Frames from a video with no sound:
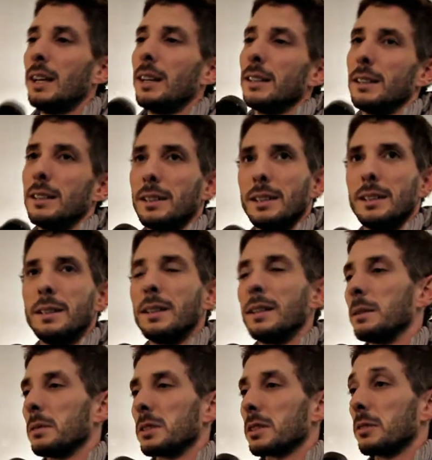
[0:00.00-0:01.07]
uh,
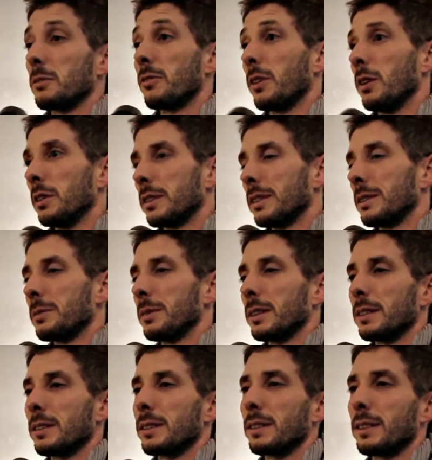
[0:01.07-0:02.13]
I was confronted
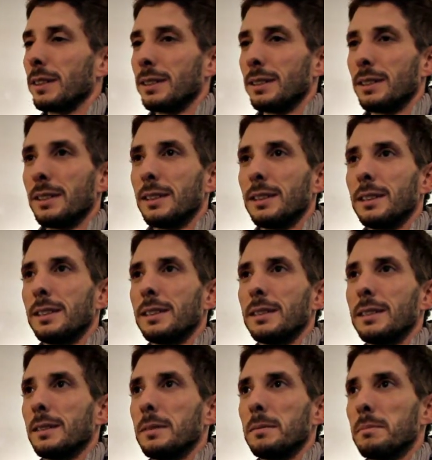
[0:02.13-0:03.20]
with uh,
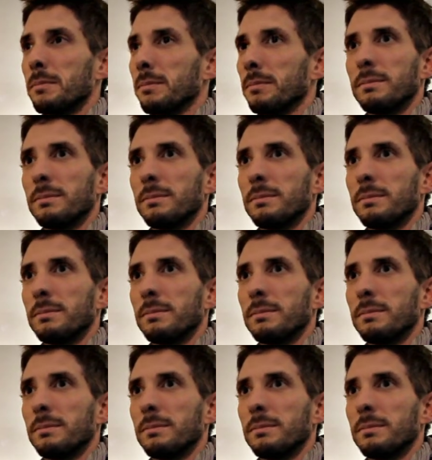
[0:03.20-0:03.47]
um,